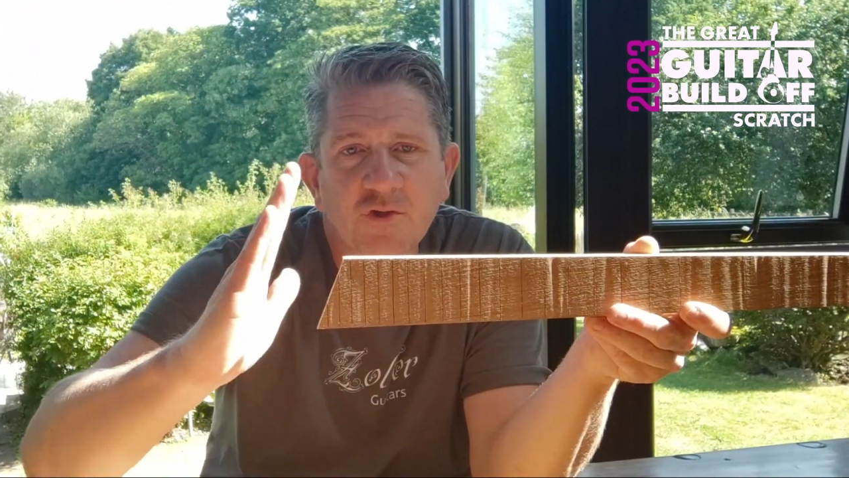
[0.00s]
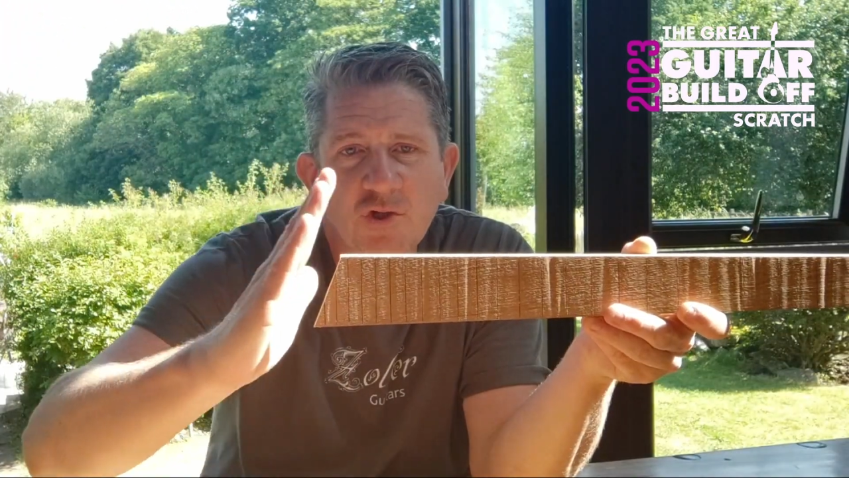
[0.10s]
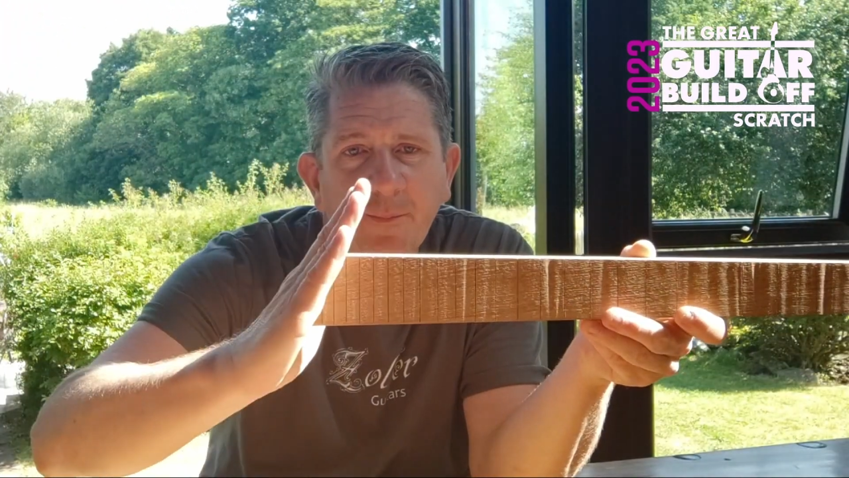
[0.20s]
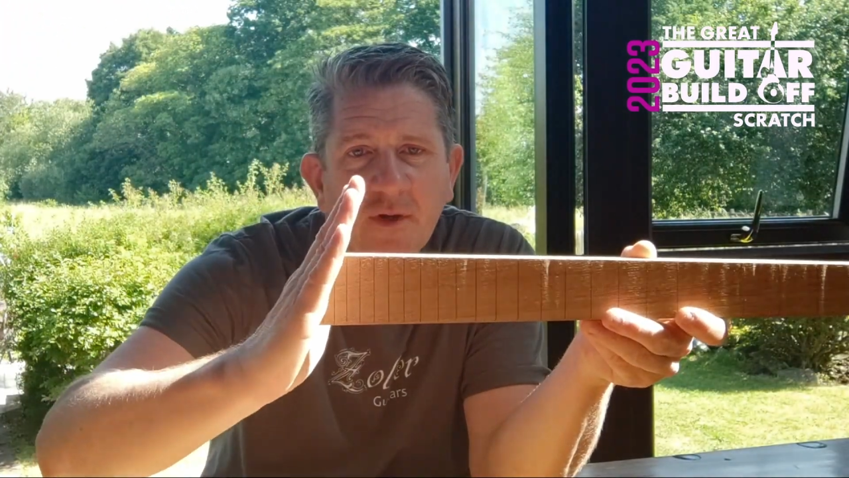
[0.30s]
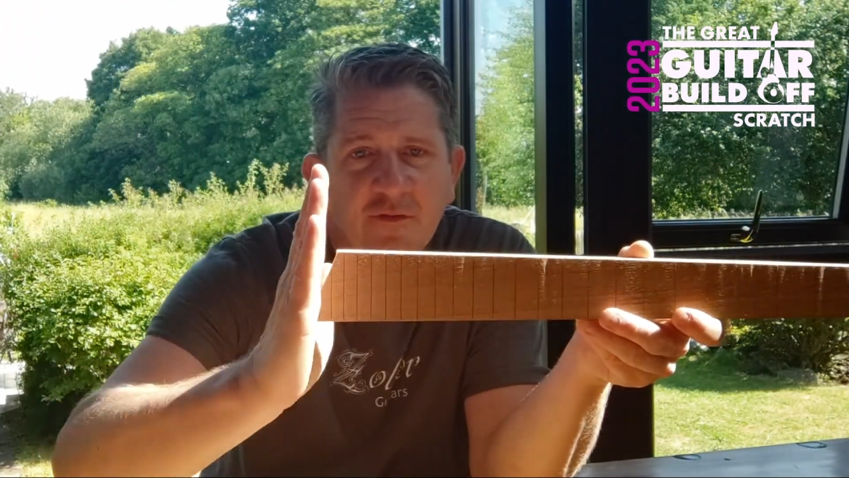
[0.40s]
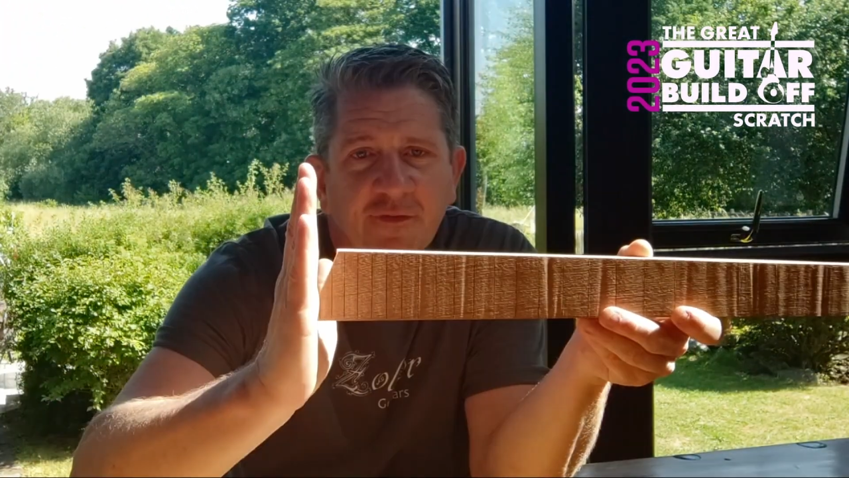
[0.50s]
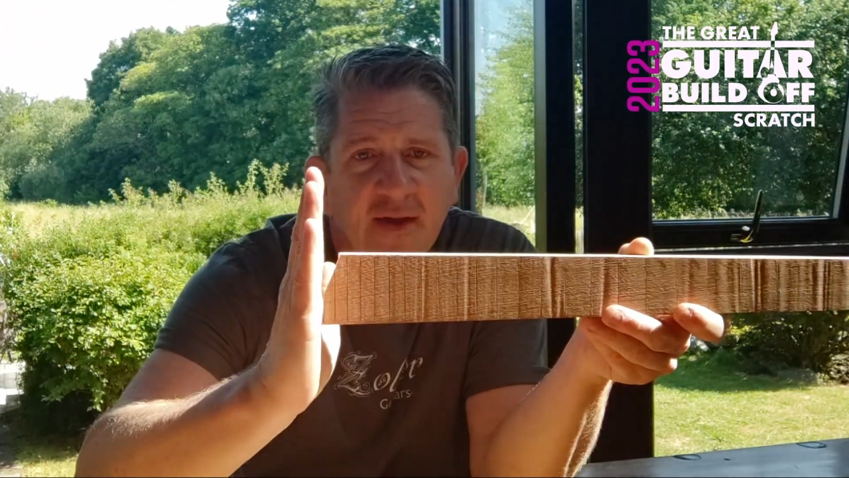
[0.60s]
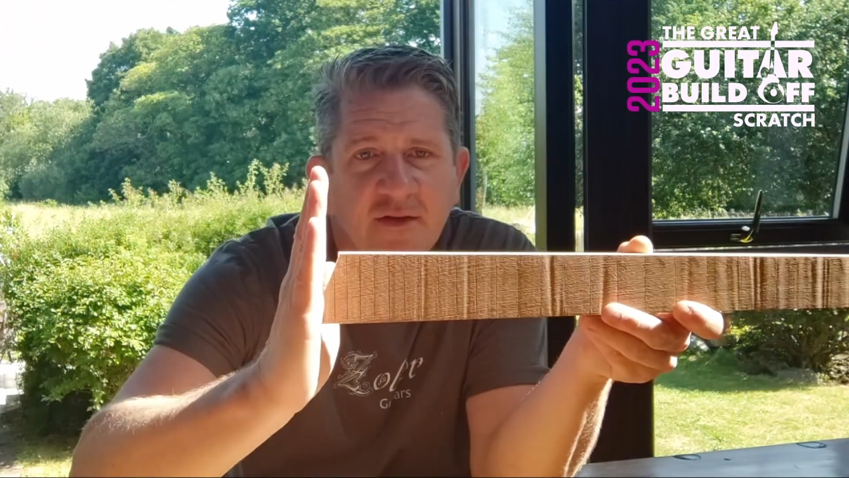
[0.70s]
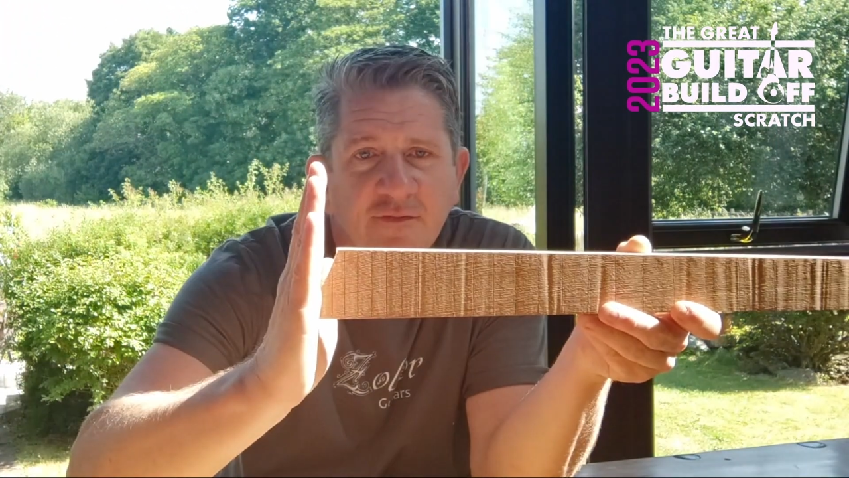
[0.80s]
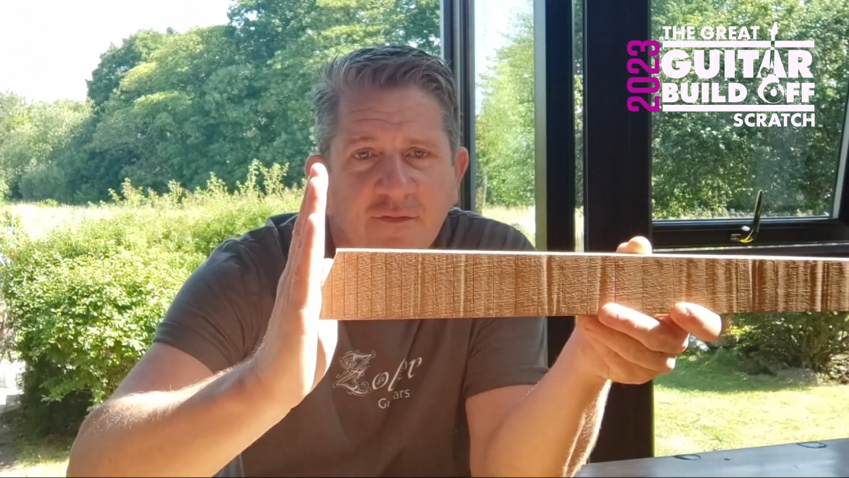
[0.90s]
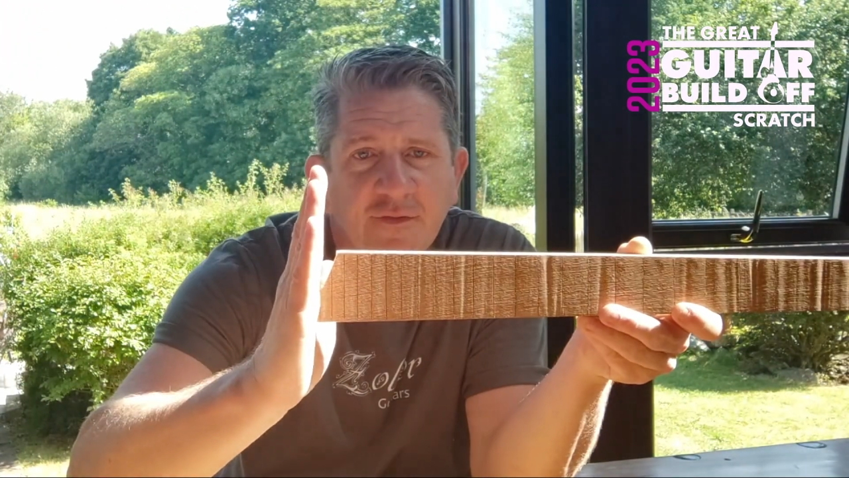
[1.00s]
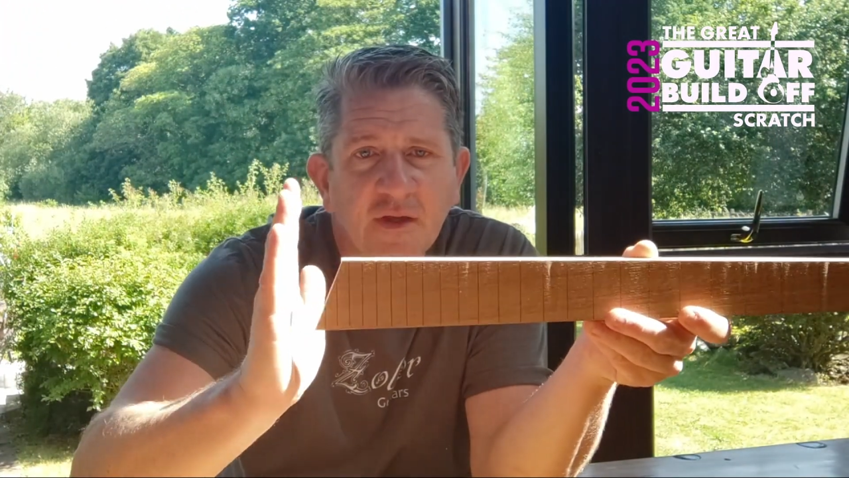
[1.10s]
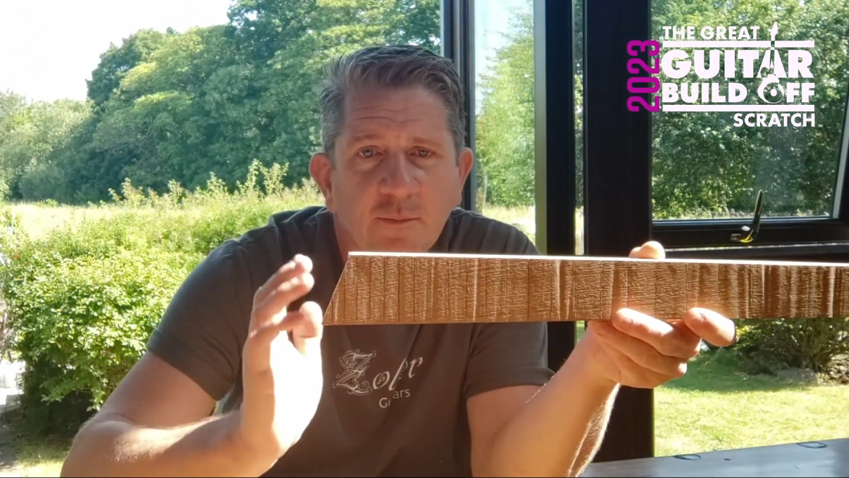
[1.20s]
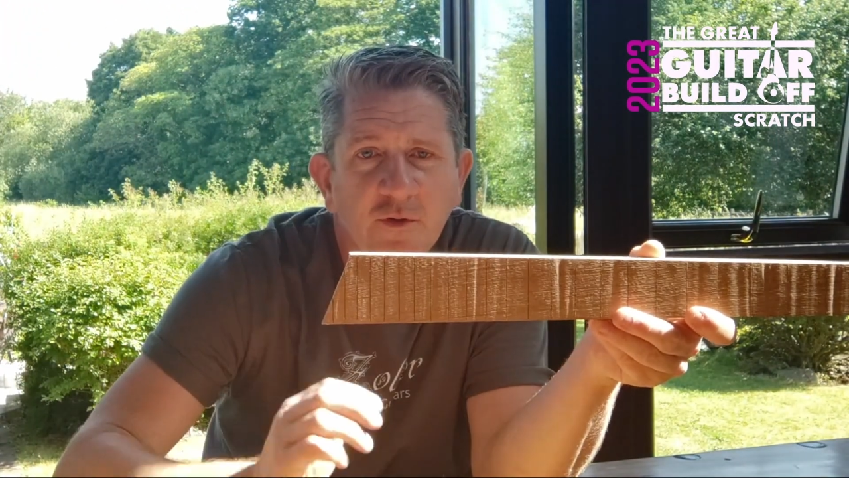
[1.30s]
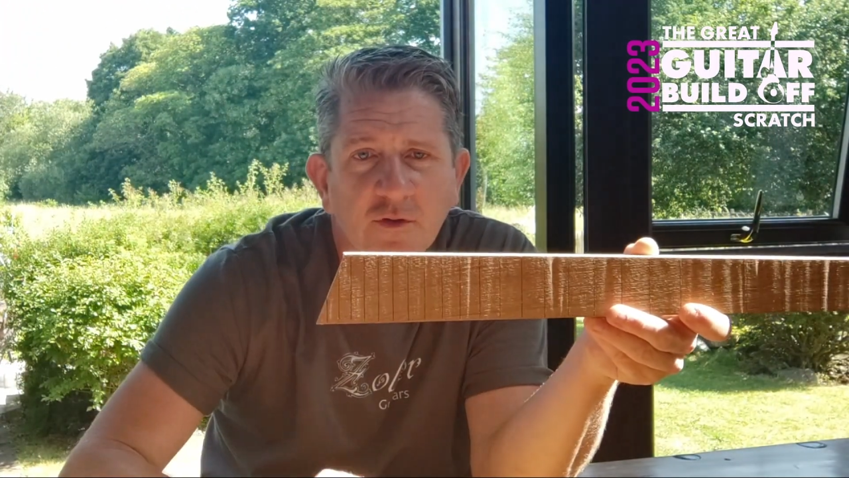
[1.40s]
choppy off end of the
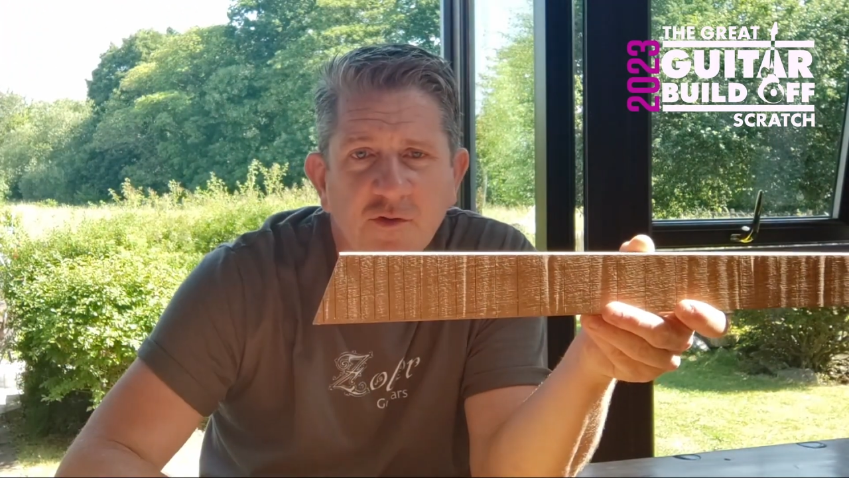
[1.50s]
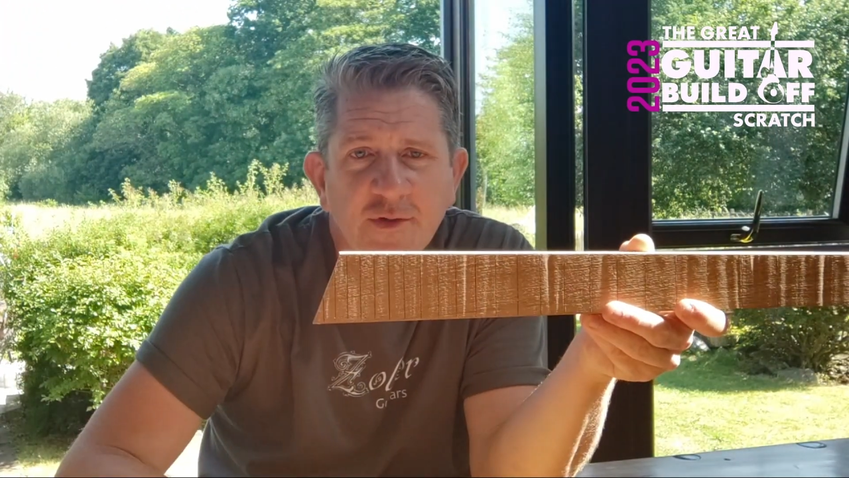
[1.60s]
fingerboard,